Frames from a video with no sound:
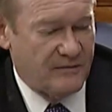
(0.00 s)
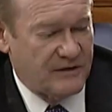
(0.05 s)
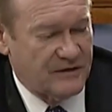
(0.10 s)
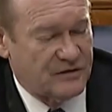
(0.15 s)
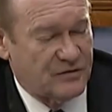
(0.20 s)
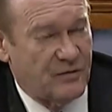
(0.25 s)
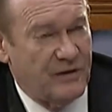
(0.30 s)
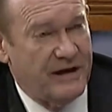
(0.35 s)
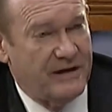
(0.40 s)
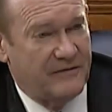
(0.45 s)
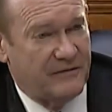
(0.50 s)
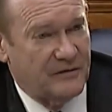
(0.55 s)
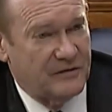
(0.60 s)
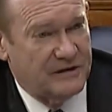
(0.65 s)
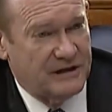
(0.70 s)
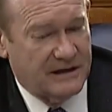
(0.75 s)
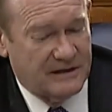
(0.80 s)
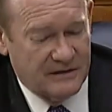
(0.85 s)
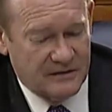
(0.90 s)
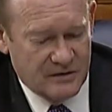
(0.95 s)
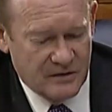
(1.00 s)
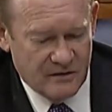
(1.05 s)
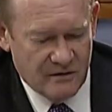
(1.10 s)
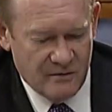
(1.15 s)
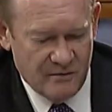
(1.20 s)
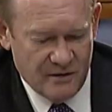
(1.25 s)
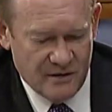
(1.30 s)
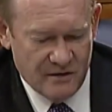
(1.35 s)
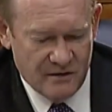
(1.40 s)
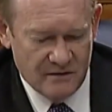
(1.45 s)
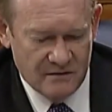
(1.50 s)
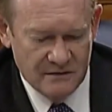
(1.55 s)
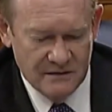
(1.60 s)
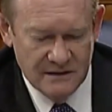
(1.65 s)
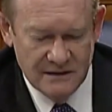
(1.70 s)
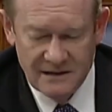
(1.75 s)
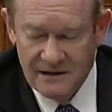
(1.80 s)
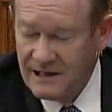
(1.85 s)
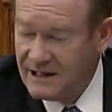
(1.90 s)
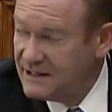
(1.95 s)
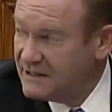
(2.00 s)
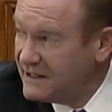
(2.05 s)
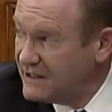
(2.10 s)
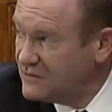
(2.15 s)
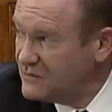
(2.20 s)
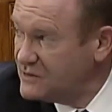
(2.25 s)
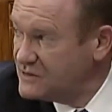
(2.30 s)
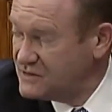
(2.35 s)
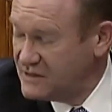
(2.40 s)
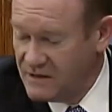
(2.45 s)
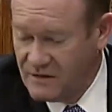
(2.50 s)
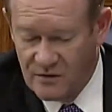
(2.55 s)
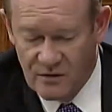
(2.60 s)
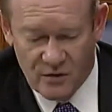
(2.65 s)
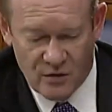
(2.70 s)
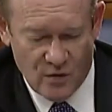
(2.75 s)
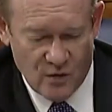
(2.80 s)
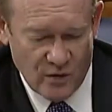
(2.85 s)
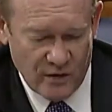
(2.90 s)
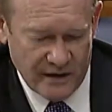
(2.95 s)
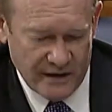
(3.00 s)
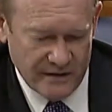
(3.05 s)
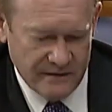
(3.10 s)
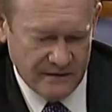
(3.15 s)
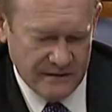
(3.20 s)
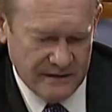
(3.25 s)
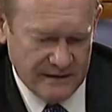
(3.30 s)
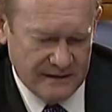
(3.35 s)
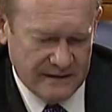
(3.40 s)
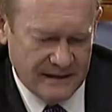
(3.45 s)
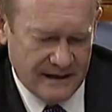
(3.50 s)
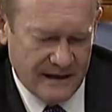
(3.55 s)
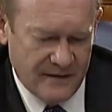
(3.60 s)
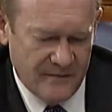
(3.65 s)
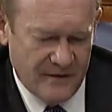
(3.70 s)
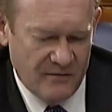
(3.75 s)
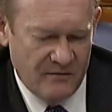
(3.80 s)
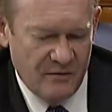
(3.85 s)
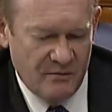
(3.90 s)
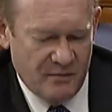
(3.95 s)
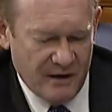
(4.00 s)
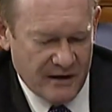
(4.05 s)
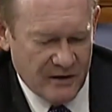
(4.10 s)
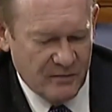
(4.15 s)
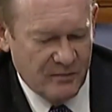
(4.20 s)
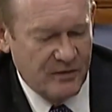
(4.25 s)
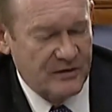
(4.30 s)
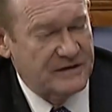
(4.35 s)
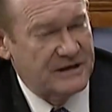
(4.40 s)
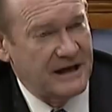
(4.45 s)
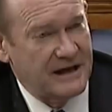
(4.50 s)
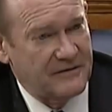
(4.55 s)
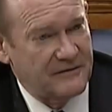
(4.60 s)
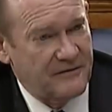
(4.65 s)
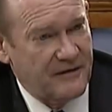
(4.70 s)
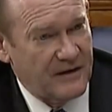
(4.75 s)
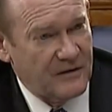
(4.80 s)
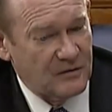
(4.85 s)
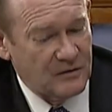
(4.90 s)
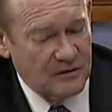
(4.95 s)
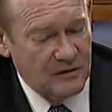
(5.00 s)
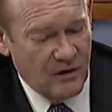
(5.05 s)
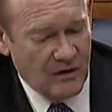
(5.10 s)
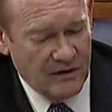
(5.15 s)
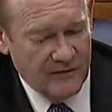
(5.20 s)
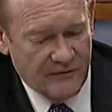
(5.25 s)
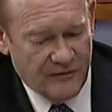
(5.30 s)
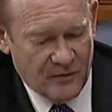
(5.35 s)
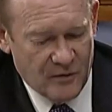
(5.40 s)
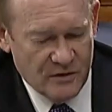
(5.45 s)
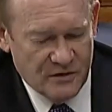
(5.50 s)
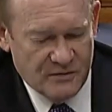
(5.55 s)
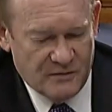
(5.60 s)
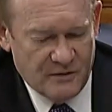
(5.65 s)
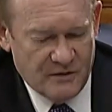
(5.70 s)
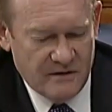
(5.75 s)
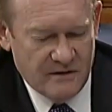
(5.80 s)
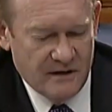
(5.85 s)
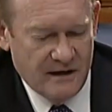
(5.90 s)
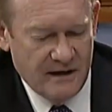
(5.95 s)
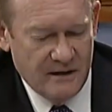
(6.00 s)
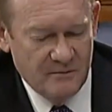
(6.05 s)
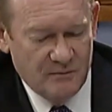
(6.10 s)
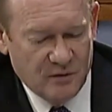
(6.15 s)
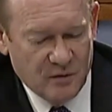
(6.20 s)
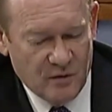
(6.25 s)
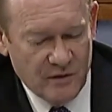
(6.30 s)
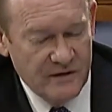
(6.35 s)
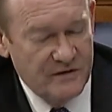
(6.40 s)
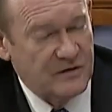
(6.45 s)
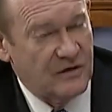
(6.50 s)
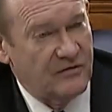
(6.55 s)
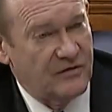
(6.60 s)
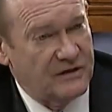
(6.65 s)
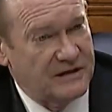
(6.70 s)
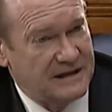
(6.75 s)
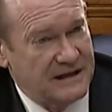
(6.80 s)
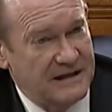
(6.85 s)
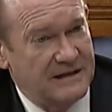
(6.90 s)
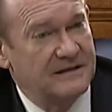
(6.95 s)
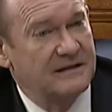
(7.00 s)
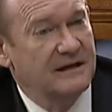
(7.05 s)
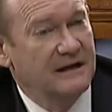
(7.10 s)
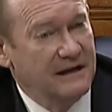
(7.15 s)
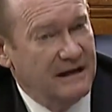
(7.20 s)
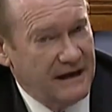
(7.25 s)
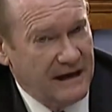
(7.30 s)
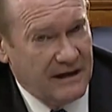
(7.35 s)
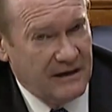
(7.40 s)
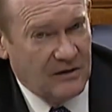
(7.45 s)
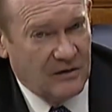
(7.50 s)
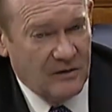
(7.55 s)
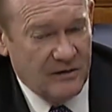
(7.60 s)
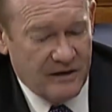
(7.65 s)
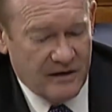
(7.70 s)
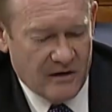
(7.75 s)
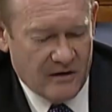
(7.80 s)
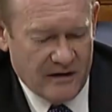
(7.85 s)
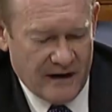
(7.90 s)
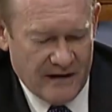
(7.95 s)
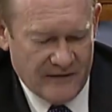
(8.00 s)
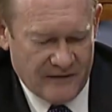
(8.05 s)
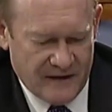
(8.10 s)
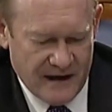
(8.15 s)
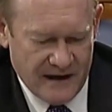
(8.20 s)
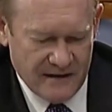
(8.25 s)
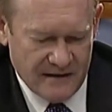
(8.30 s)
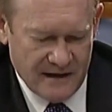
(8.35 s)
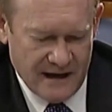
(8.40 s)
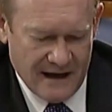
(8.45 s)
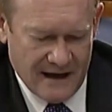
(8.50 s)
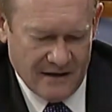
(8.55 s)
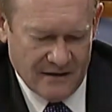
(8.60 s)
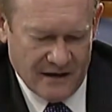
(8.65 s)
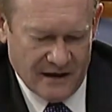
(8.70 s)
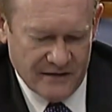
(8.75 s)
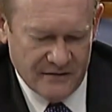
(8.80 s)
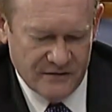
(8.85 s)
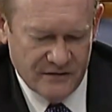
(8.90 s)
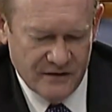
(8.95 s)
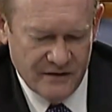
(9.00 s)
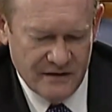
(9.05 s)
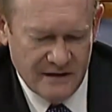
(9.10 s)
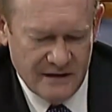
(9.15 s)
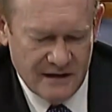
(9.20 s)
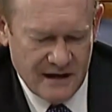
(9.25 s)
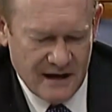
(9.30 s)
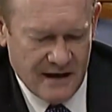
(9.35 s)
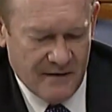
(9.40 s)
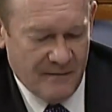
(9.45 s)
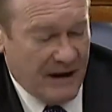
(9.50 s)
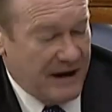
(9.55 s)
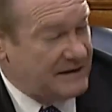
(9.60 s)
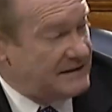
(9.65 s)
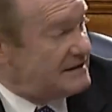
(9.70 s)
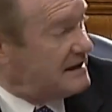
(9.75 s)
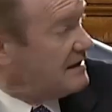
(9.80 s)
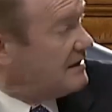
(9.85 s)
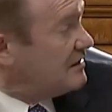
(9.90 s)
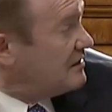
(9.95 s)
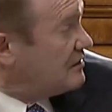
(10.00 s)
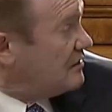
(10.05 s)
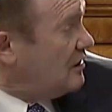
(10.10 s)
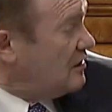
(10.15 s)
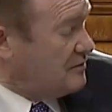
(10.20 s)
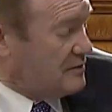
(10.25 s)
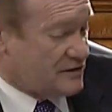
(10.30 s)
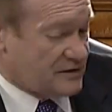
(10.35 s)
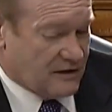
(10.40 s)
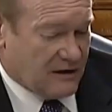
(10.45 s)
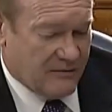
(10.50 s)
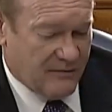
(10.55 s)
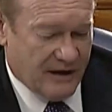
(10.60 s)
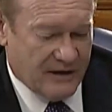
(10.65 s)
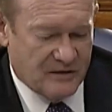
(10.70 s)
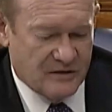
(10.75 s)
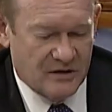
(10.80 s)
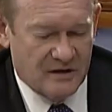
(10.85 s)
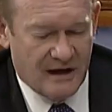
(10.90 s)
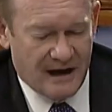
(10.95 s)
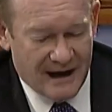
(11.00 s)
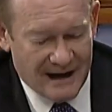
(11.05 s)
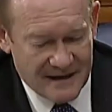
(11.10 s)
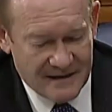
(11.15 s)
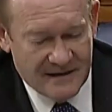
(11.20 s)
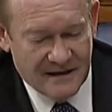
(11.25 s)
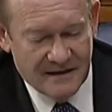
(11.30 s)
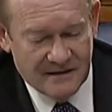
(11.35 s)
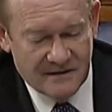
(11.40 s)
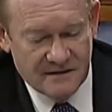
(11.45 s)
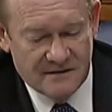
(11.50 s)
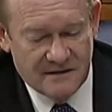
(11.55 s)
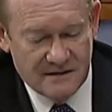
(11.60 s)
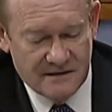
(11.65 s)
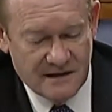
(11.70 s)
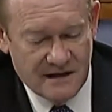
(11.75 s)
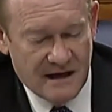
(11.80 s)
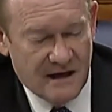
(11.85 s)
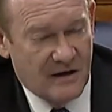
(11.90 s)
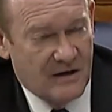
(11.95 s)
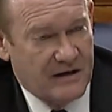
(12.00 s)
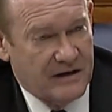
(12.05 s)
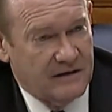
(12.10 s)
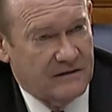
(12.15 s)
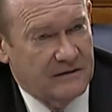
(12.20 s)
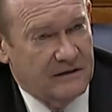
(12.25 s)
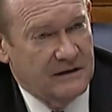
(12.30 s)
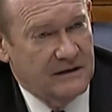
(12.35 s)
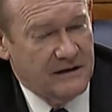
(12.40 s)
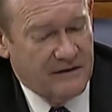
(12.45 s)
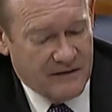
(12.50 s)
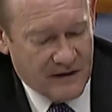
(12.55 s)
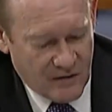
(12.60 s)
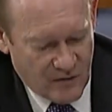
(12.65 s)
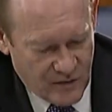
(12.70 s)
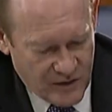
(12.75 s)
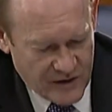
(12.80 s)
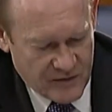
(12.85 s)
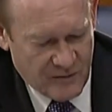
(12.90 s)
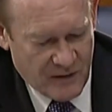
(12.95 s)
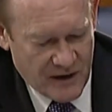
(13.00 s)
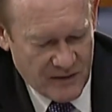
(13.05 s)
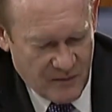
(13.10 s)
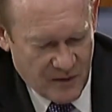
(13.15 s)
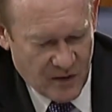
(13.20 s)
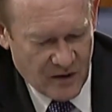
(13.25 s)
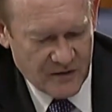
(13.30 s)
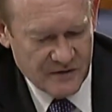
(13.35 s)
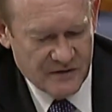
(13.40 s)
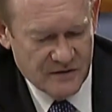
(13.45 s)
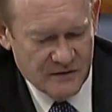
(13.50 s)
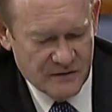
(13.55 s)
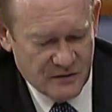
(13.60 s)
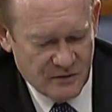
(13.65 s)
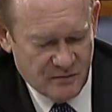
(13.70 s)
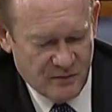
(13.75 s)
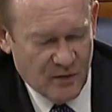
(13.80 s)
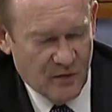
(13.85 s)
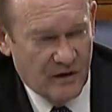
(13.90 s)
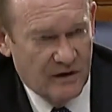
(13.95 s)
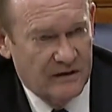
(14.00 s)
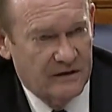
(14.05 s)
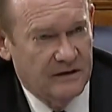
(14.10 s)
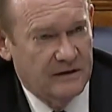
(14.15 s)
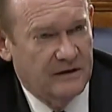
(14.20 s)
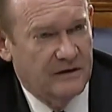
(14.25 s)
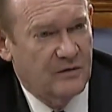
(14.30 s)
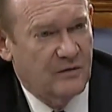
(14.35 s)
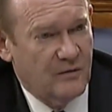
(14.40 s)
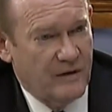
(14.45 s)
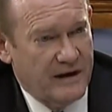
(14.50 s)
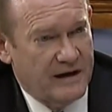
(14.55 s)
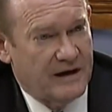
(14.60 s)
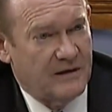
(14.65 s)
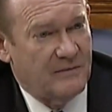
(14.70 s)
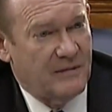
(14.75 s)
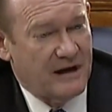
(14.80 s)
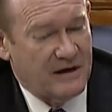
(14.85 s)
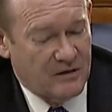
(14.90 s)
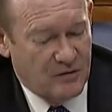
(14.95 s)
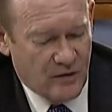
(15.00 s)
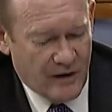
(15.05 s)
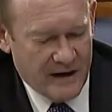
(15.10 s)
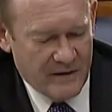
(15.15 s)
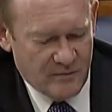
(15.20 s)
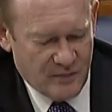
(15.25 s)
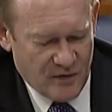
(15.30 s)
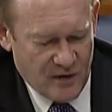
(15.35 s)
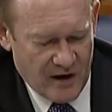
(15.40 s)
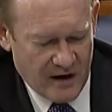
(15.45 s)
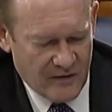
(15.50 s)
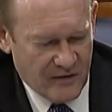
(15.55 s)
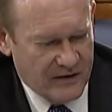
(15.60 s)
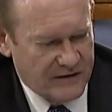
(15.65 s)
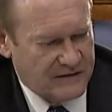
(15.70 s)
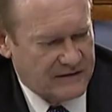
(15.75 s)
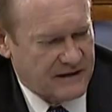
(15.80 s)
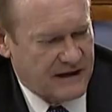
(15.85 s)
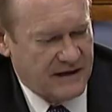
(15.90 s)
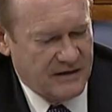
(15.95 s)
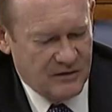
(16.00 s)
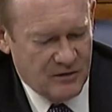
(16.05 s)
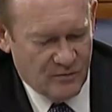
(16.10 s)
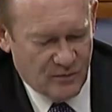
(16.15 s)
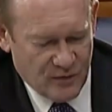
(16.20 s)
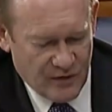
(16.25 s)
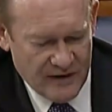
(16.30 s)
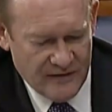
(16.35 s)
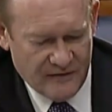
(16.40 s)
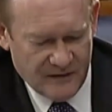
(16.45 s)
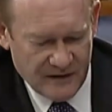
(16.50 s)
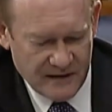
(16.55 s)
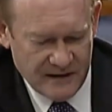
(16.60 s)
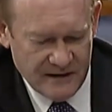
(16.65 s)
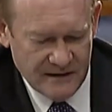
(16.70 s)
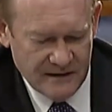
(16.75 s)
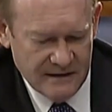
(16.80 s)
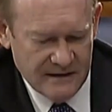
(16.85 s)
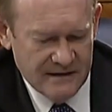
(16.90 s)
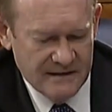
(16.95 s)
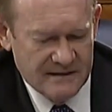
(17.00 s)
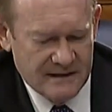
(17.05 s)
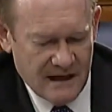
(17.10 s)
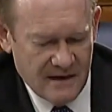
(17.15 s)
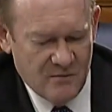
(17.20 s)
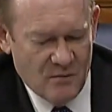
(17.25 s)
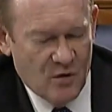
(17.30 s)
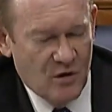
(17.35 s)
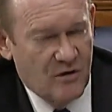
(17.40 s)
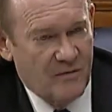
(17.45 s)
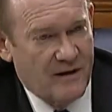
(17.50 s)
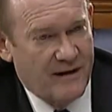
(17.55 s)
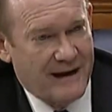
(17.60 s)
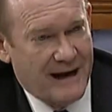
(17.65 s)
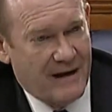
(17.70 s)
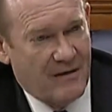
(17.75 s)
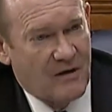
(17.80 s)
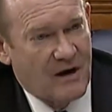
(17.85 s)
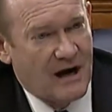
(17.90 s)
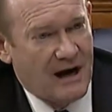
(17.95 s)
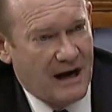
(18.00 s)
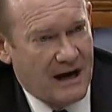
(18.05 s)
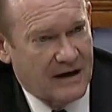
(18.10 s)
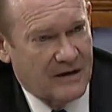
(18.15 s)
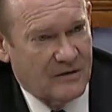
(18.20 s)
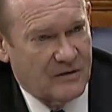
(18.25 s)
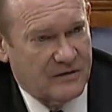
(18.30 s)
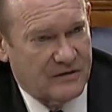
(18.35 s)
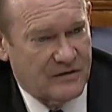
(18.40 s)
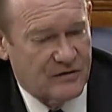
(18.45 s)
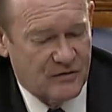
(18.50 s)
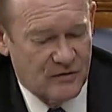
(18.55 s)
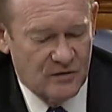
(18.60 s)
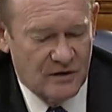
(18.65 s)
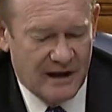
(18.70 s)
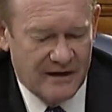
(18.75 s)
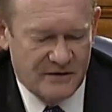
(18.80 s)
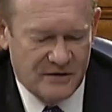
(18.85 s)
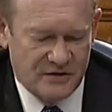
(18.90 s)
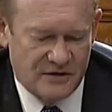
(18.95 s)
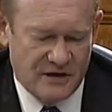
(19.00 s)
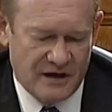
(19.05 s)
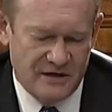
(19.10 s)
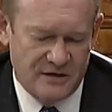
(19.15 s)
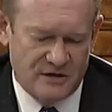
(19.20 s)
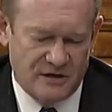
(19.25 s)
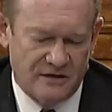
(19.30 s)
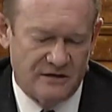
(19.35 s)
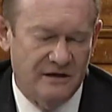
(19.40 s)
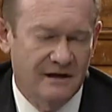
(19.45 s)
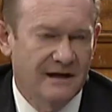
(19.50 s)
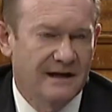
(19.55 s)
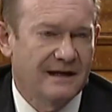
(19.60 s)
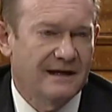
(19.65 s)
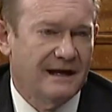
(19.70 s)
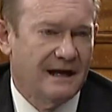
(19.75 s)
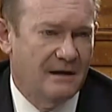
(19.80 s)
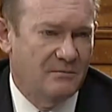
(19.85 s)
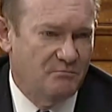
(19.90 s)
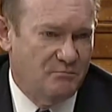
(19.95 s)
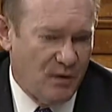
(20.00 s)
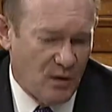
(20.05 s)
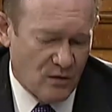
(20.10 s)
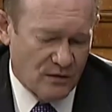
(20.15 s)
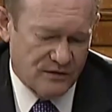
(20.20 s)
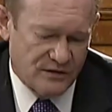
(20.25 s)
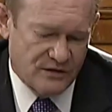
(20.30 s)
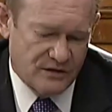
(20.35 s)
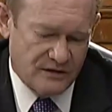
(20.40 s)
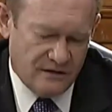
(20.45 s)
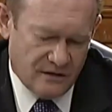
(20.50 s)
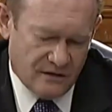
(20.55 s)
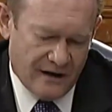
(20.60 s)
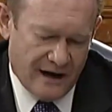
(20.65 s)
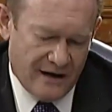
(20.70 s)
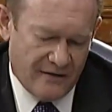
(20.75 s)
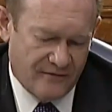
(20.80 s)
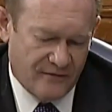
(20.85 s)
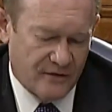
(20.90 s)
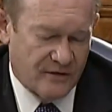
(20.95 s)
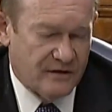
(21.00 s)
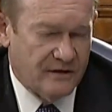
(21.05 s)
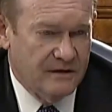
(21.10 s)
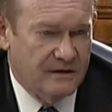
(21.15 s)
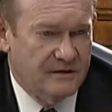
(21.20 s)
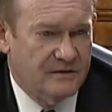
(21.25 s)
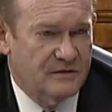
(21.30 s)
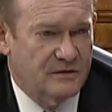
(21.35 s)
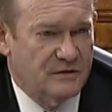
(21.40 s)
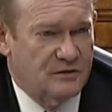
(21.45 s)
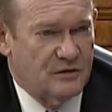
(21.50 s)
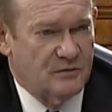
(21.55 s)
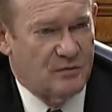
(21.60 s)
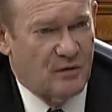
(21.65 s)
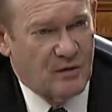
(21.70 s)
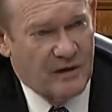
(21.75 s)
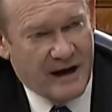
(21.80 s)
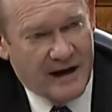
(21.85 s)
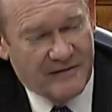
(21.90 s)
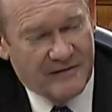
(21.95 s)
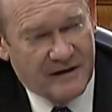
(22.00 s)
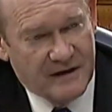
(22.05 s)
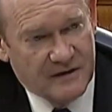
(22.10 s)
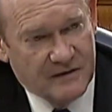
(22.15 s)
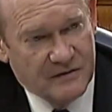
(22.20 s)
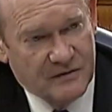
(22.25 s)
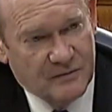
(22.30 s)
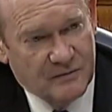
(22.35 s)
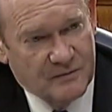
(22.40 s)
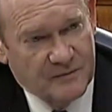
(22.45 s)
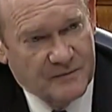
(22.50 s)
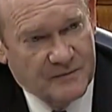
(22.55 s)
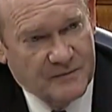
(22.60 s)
him this week for signature a bill I led with Senator Cornyn that would better protect federal law enforcement and employees overseas, including our Afghan allies. As Senator Klobuchar mentioned, I think this is an area that with bipartisan support, we can make great progress. Can you briefly say more about how Congress, through legislation, can bolster your effort to support Afghans?